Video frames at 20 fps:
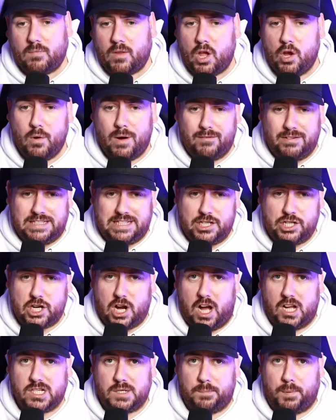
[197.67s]
whoever's in
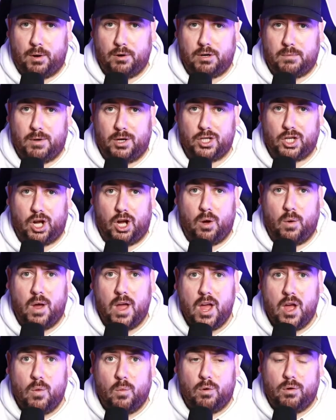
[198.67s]
charge of Pokemon Go
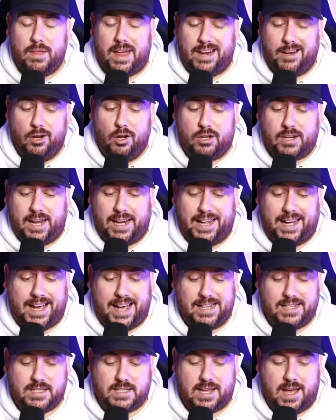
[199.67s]
will then look at it
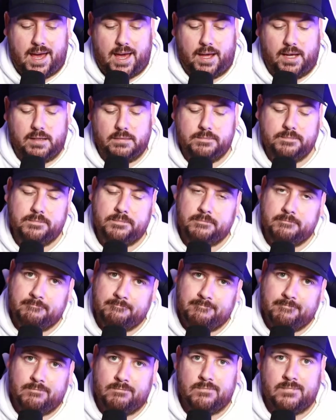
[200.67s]
and say,
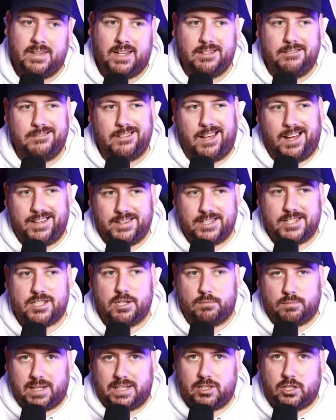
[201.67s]
there's
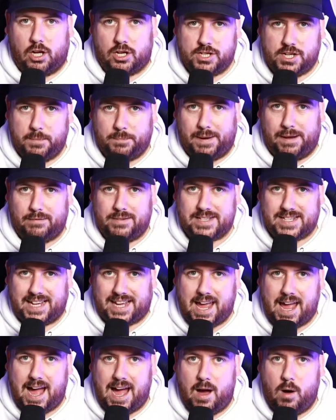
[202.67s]
something dodgy about this
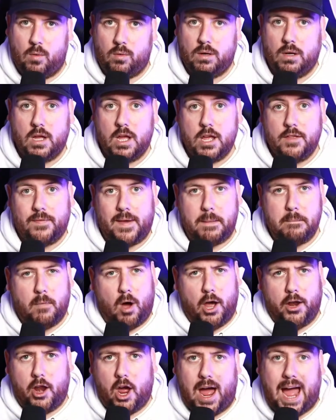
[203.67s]
account. They
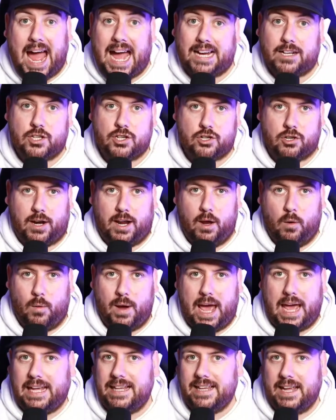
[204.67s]
might not act straight
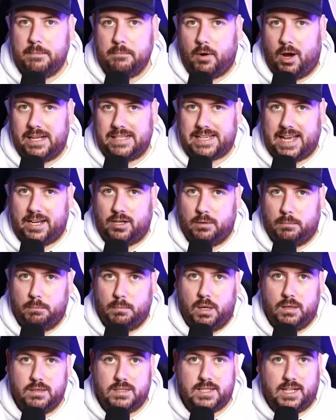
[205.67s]
away. It might take them
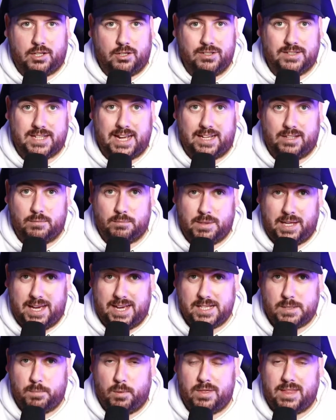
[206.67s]
months. It could take them
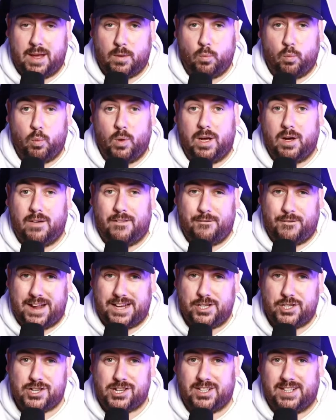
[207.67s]
years, but they will
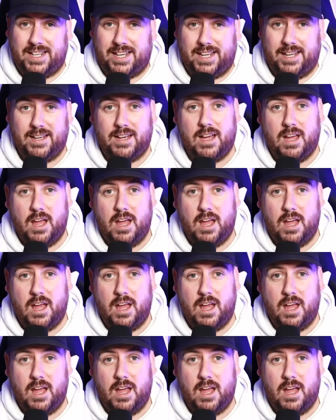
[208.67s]
eventually